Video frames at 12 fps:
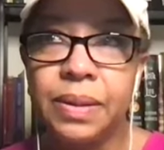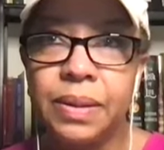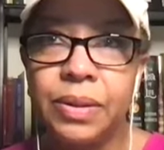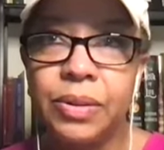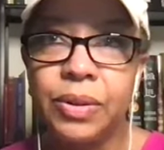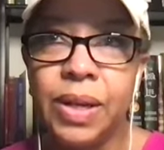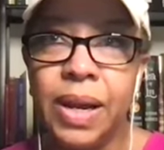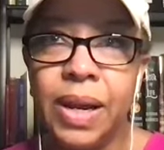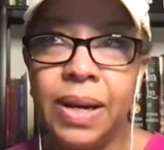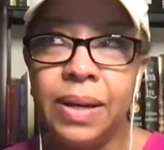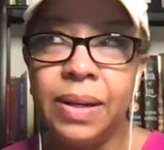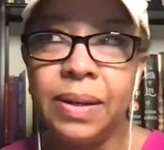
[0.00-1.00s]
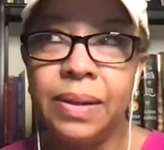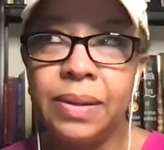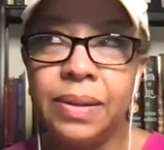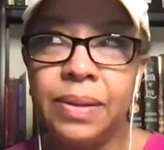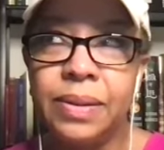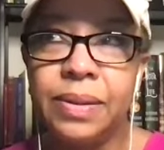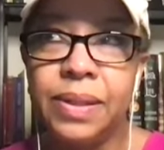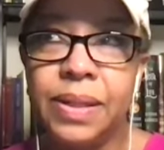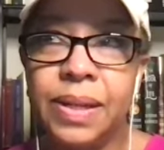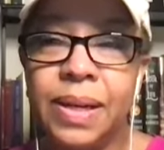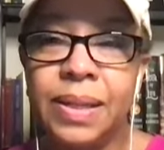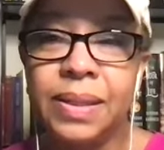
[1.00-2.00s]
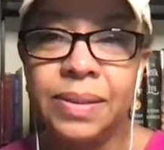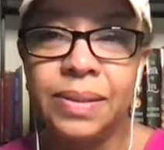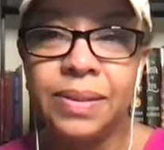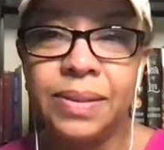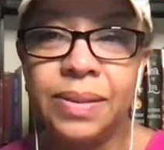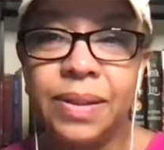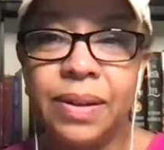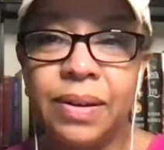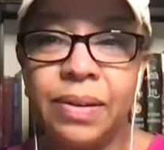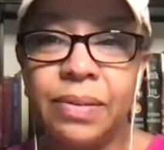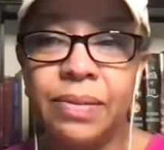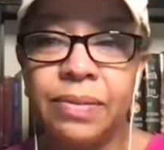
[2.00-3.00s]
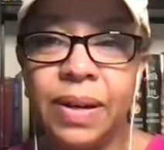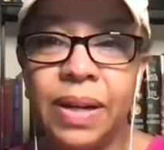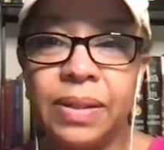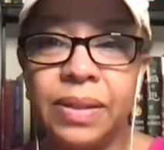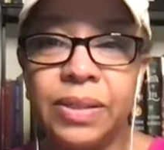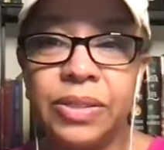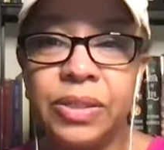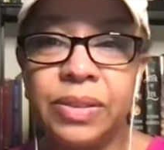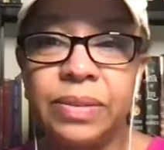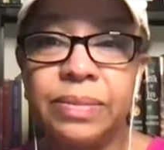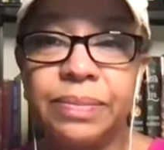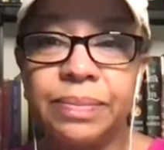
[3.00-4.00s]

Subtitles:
creating the essence of violation.